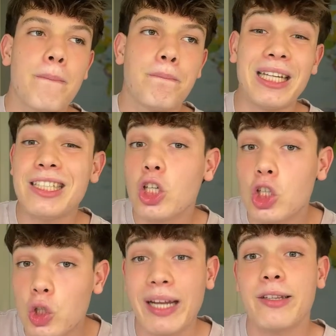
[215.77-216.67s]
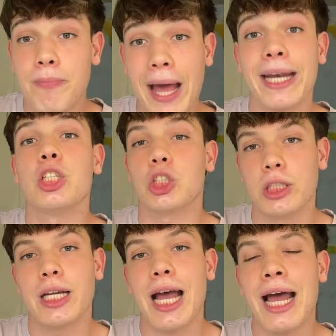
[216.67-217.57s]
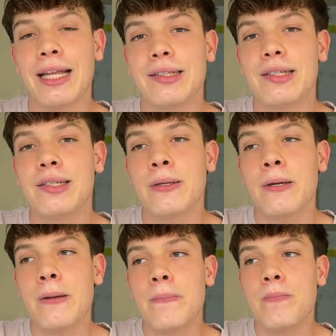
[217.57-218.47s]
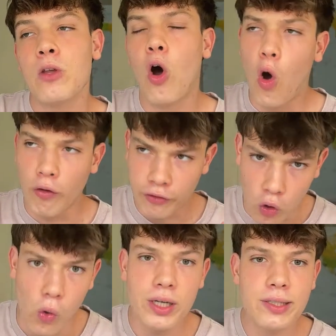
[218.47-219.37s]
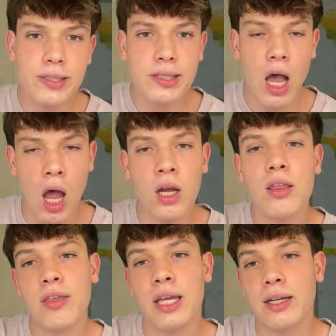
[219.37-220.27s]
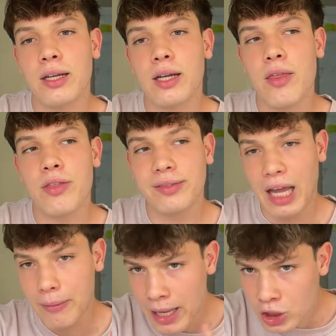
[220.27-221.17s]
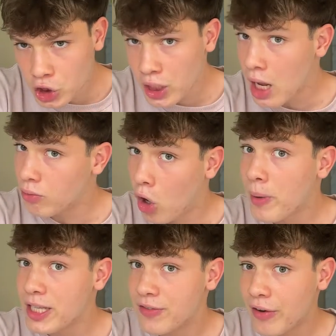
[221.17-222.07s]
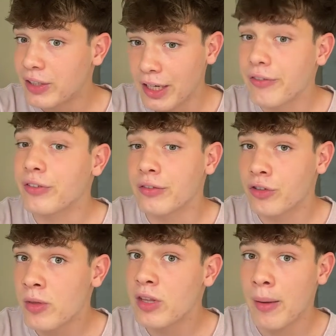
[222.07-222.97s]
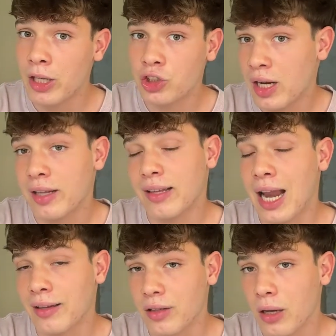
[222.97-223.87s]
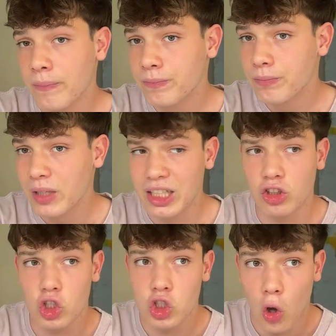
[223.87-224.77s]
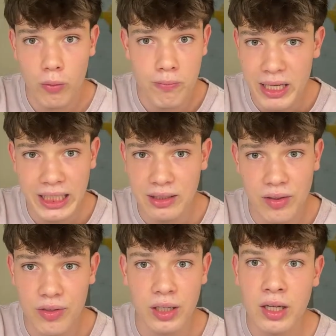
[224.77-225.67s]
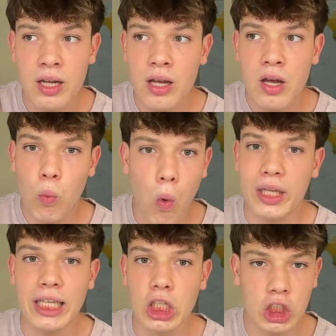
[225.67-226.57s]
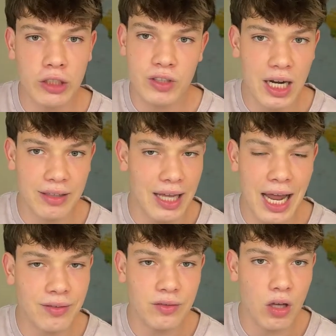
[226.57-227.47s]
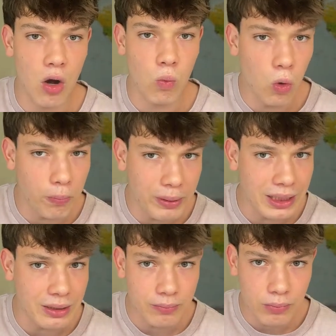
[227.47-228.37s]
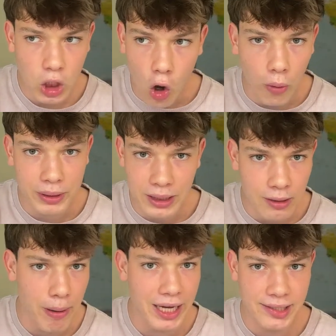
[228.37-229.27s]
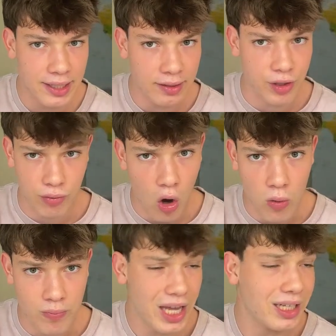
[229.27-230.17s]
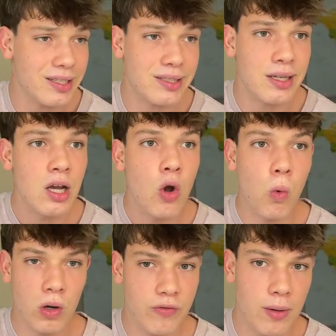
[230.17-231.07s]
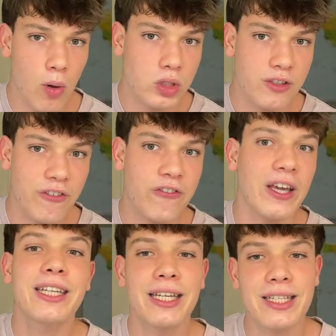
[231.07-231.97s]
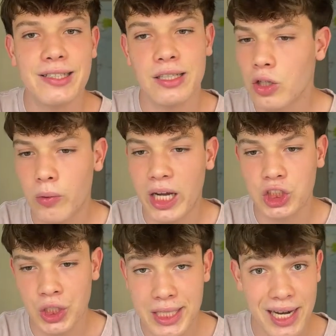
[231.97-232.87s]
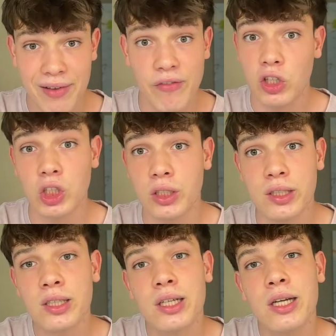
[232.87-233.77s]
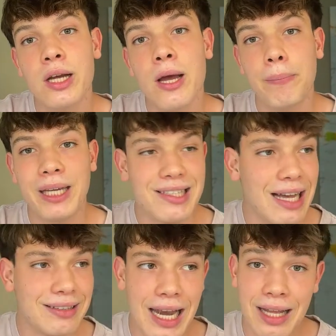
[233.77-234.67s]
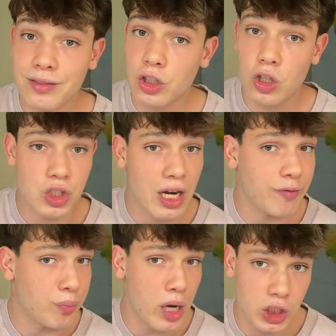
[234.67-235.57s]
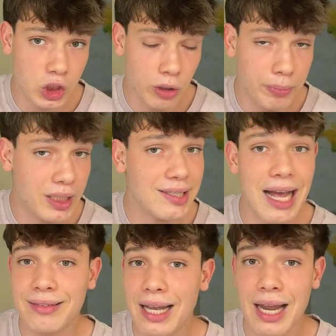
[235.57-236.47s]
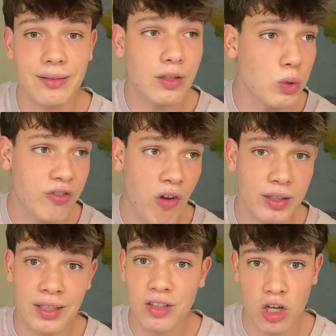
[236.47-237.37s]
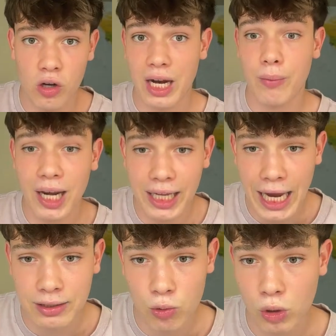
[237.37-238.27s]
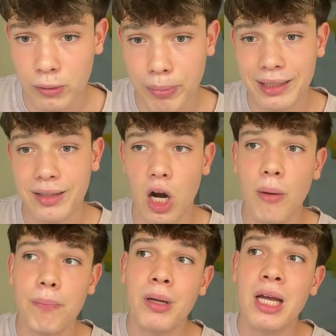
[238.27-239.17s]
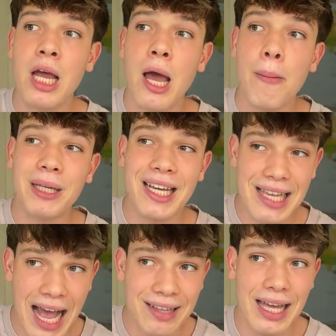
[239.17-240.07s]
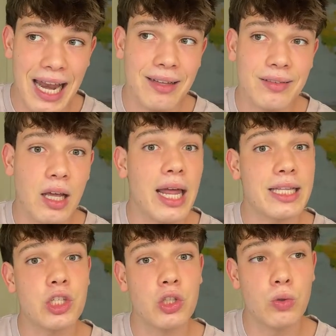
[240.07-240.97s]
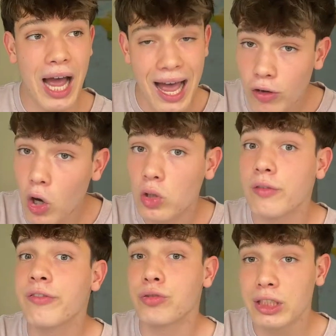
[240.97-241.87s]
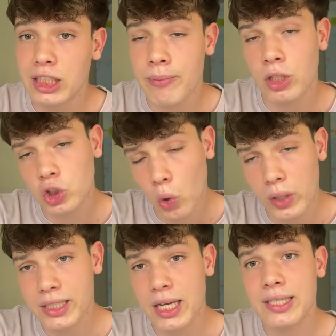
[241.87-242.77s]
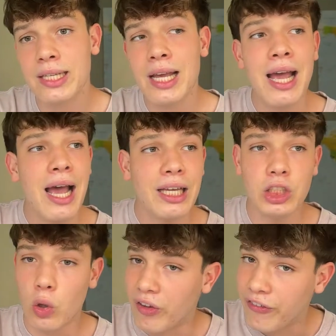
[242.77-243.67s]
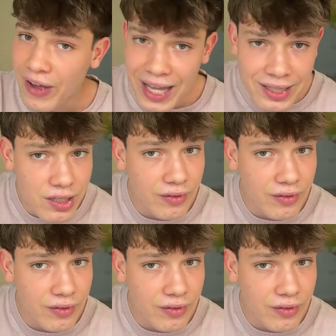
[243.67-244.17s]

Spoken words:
But he's a great manager. And of course, I think the dimension at Roma is very different from the dimension at Atalanta. It does not mean that what he achieved at Atalanta will be copied and pasted into Rome. That is one of the most fakest narrations that I've ever heard. Because Atalanta doesn't have pressure, because Atalanta was fighting to not get relegated when he picked it up, because Atalanta lets you have a lot of freedom and choices. The fans